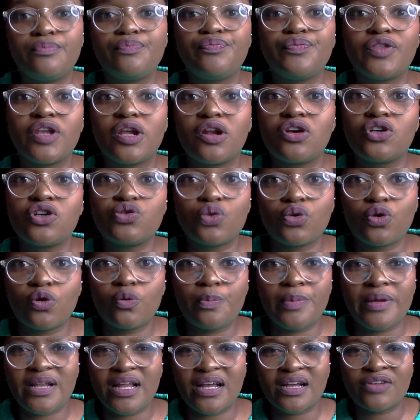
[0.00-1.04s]
The last one would
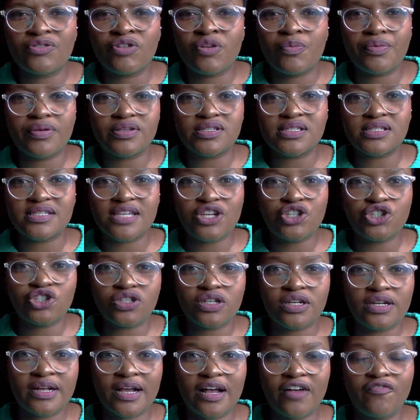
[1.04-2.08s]
be like representation
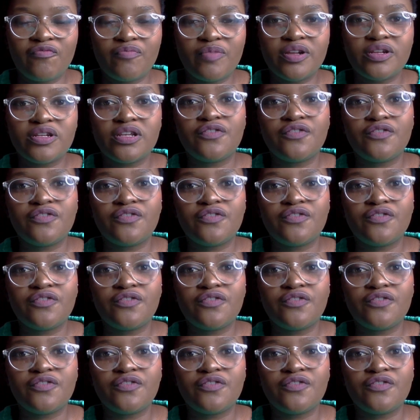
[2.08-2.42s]
in government.